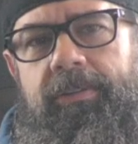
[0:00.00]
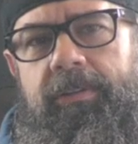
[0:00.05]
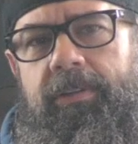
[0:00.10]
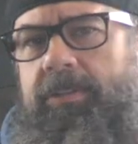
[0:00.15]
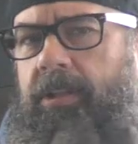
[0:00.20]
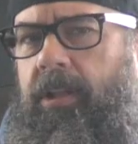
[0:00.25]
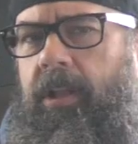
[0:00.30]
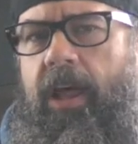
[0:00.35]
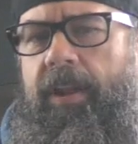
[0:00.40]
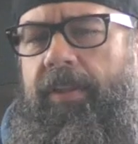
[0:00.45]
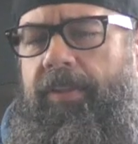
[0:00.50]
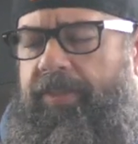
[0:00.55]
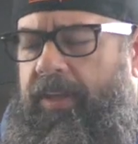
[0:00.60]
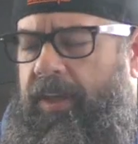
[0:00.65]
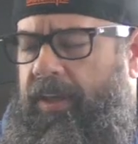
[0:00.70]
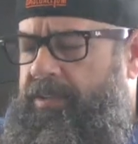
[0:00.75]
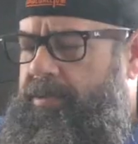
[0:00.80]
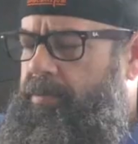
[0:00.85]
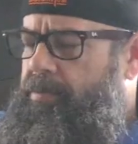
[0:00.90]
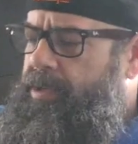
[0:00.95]
It's a lot of
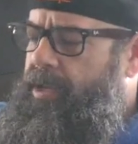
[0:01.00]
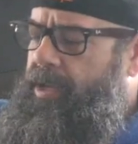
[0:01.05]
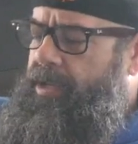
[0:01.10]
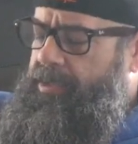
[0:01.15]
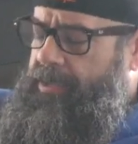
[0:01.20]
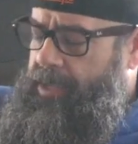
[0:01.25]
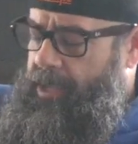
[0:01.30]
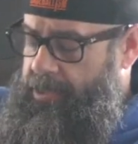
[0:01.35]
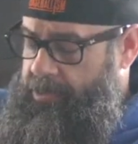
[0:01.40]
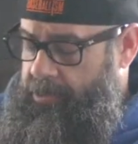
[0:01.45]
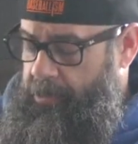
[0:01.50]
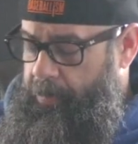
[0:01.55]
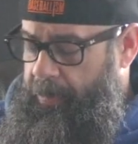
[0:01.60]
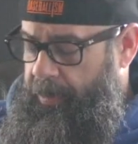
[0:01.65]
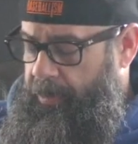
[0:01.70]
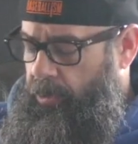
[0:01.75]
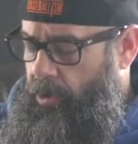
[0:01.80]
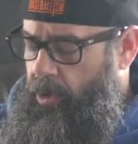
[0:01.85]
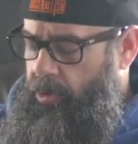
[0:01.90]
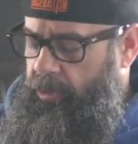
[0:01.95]
things. I was going to say, it's a
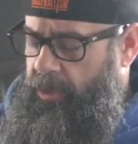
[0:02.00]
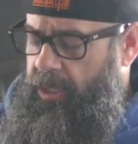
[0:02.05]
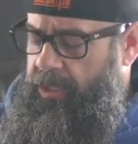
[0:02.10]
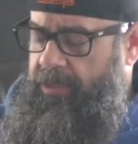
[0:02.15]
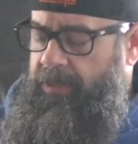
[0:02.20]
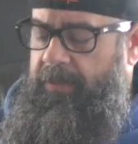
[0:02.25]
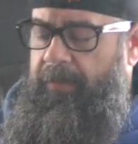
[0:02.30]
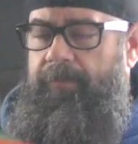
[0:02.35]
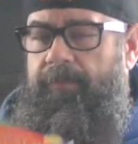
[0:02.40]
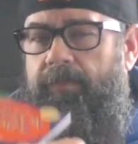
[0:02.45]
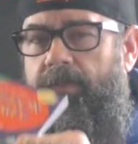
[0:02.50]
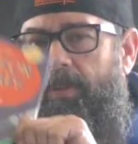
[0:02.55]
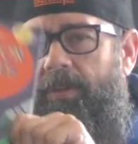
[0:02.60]
big long list.